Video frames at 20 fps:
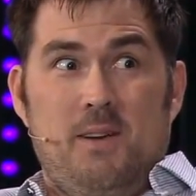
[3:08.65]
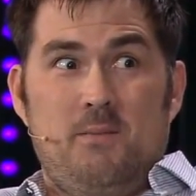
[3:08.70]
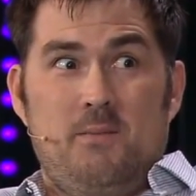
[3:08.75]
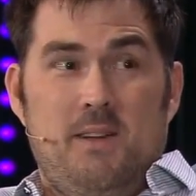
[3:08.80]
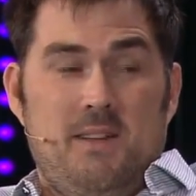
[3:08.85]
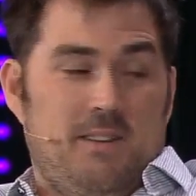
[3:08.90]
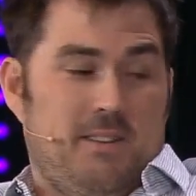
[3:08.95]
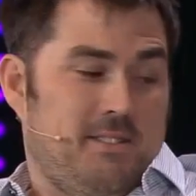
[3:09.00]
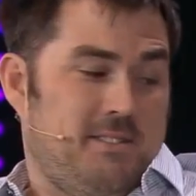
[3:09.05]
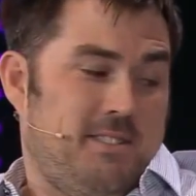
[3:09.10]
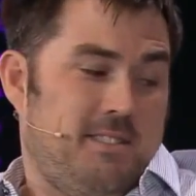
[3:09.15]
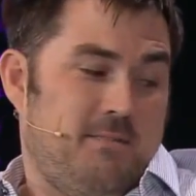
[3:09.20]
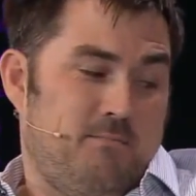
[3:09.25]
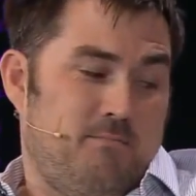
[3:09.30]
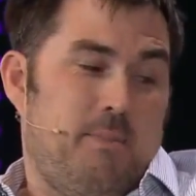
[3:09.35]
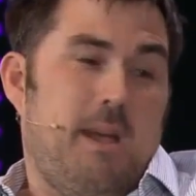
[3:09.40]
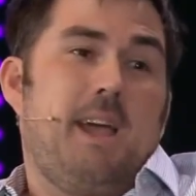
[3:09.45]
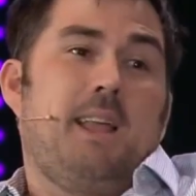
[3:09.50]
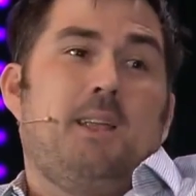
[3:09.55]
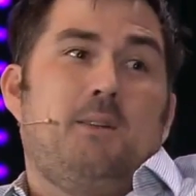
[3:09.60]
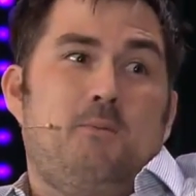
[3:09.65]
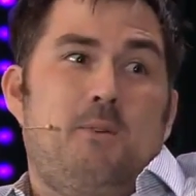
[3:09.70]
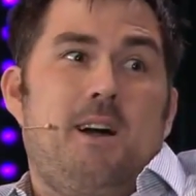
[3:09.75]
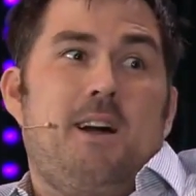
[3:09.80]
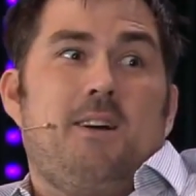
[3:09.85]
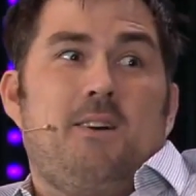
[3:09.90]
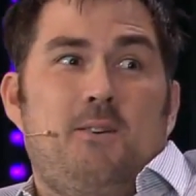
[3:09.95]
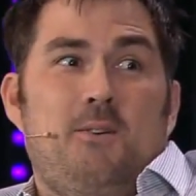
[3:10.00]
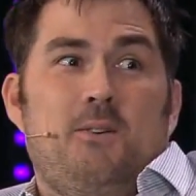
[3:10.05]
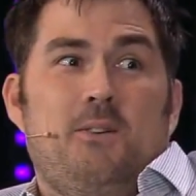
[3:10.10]
I mean, it's baling
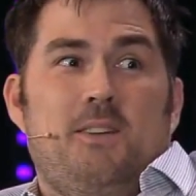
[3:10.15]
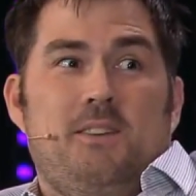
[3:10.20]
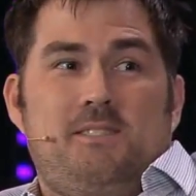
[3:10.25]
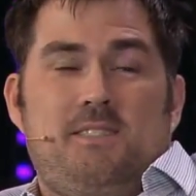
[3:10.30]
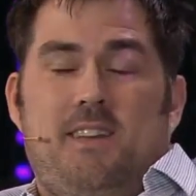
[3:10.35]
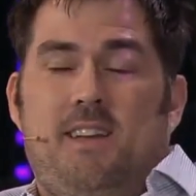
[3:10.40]
wire holding us